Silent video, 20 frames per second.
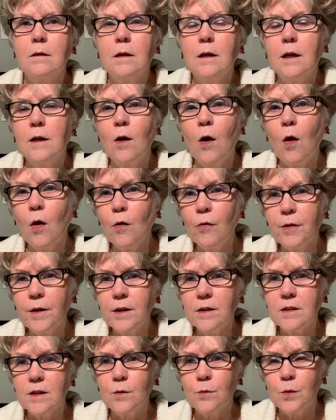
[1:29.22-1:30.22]
in all
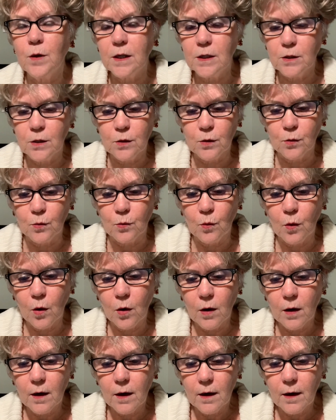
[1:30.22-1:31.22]
things that we do,
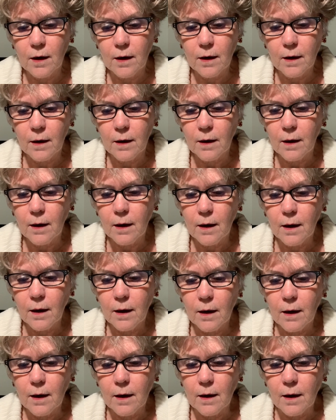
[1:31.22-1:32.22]

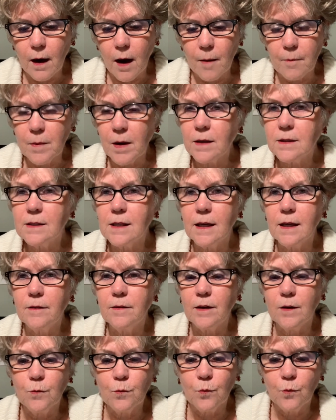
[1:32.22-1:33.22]
I'm not saying
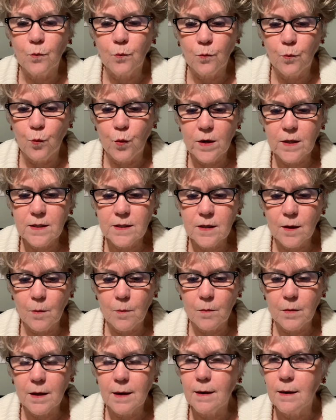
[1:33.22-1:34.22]
that
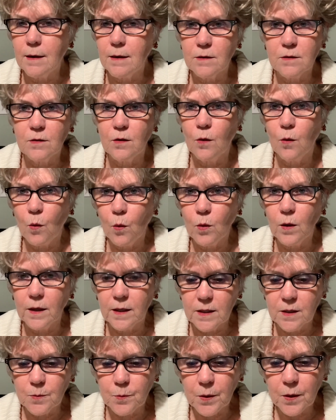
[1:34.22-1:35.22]
wisdom is the Holy
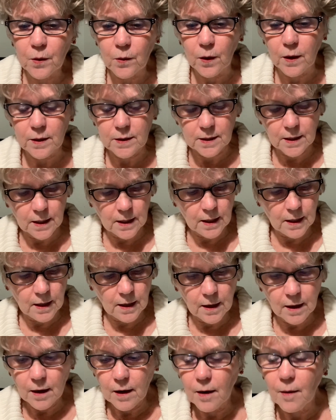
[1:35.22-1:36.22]
Spirit,
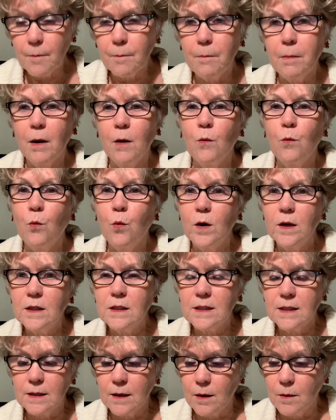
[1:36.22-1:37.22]
but
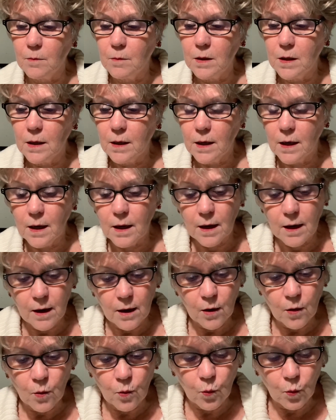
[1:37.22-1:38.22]
wisdom
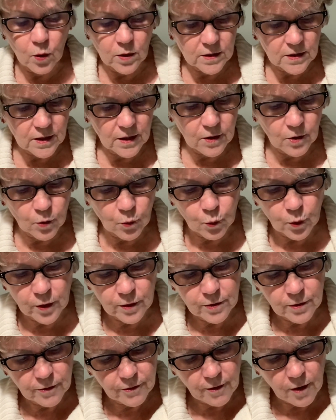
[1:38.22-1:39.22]
was there
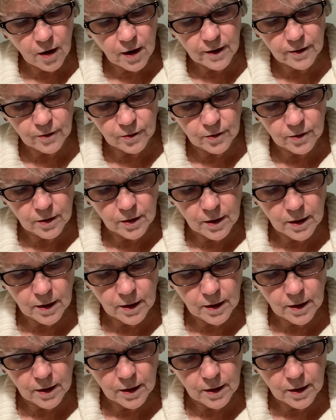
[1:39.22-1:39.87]
with the Father.